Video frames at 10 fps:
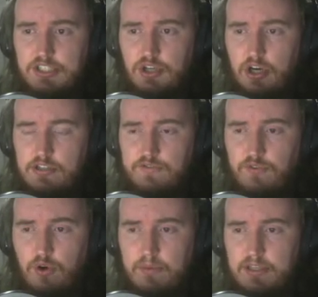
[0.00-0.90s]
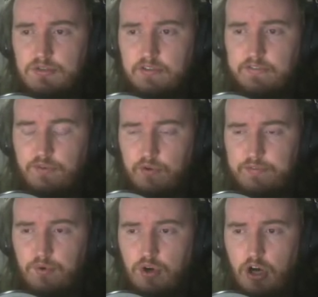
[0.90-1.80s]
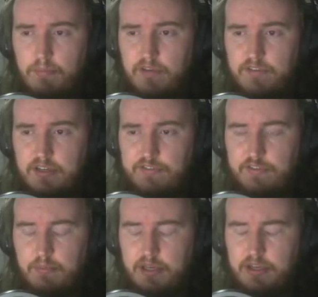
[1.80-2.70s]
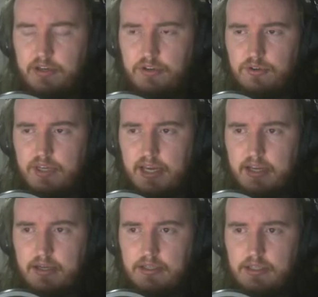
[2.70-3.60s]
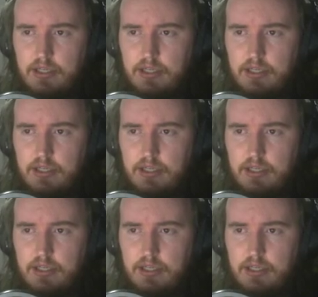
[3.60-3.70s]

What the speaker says: Transform into a 4/4 copy of a different minion in your deck.